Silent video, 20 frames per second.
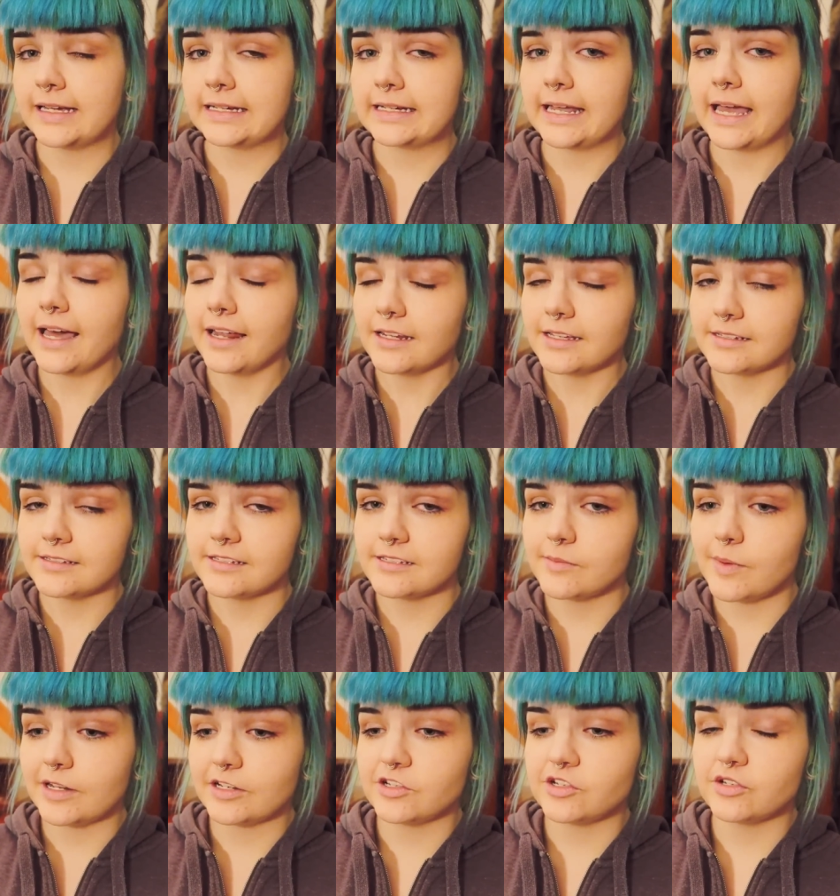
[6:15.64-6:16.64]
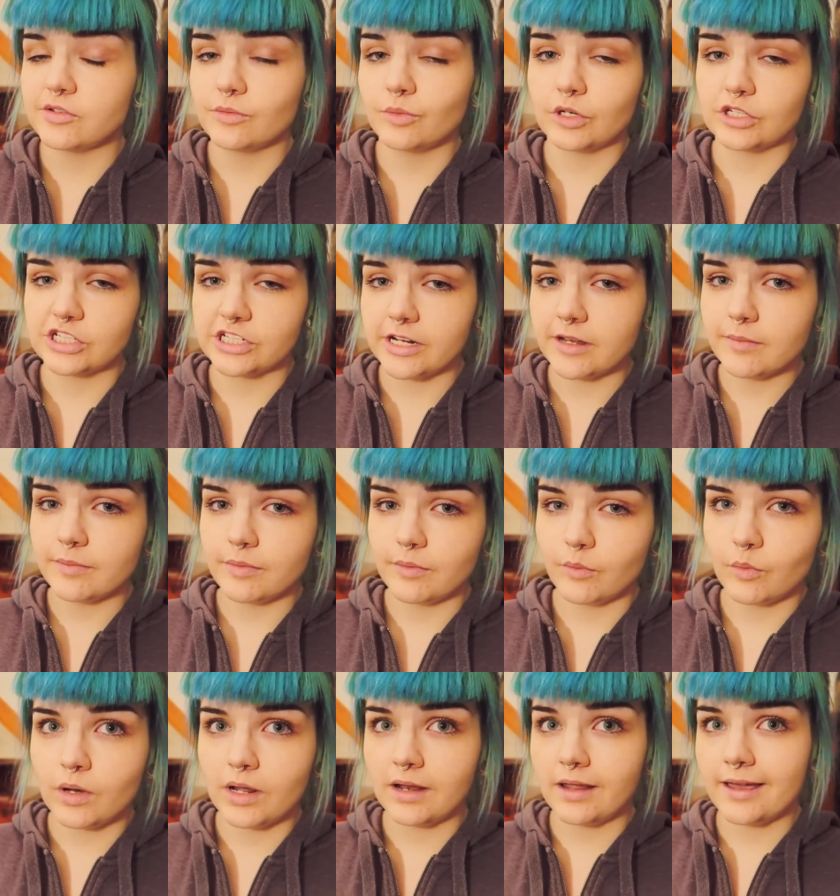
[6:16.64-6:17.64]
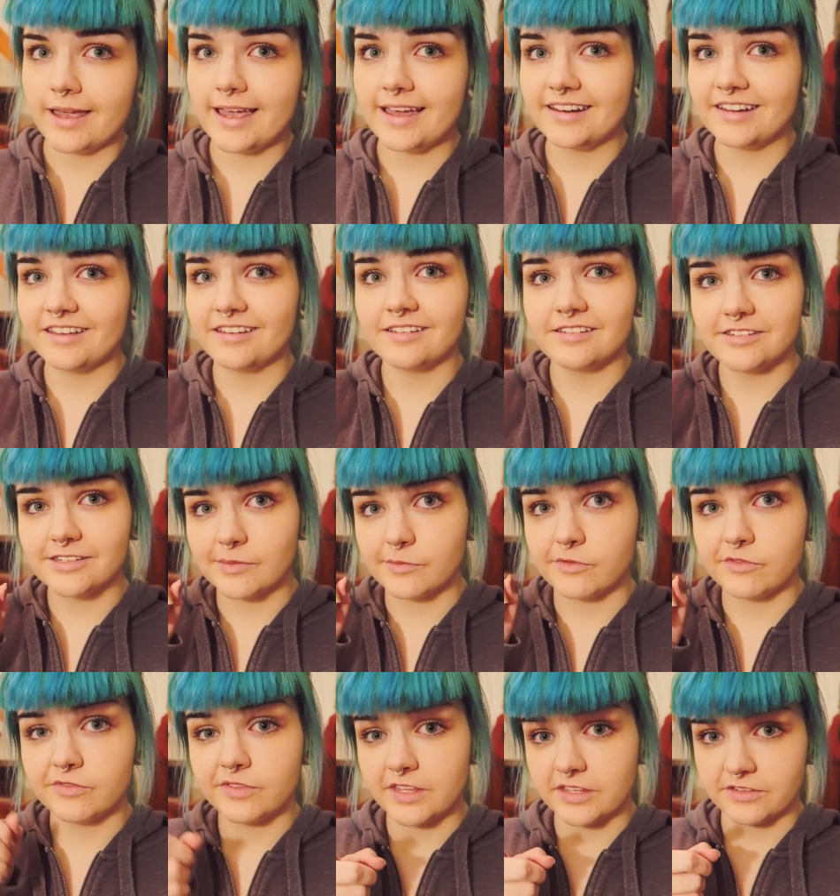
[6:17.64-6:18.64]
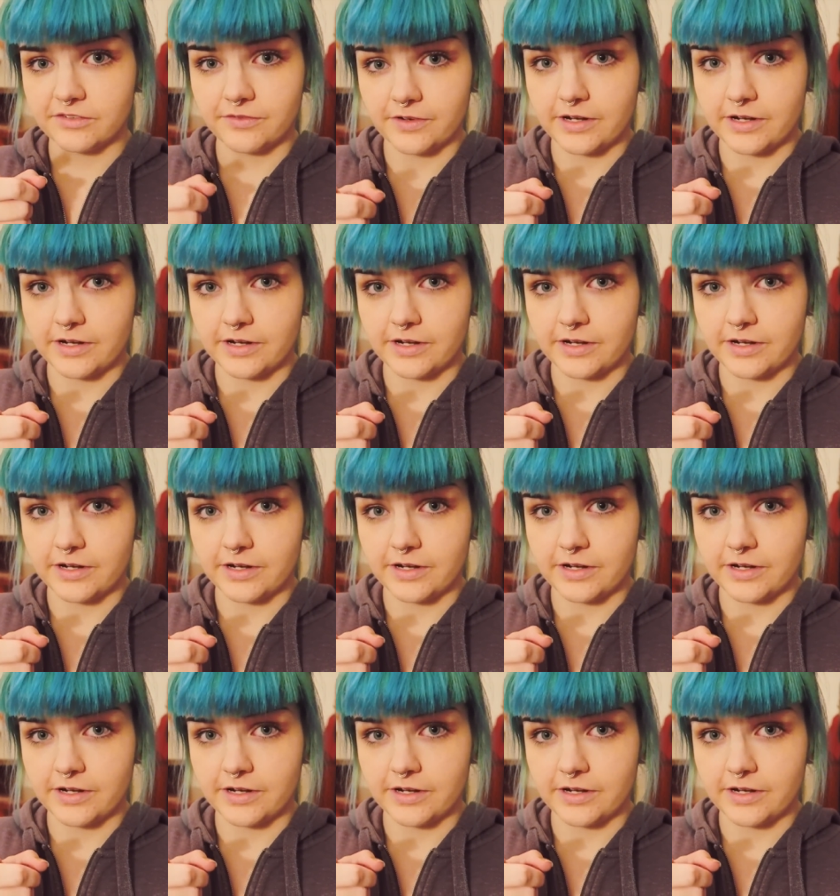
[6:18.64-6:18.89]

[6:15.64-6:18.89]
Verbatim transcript: and Alex is about to do washing up while I edit some of this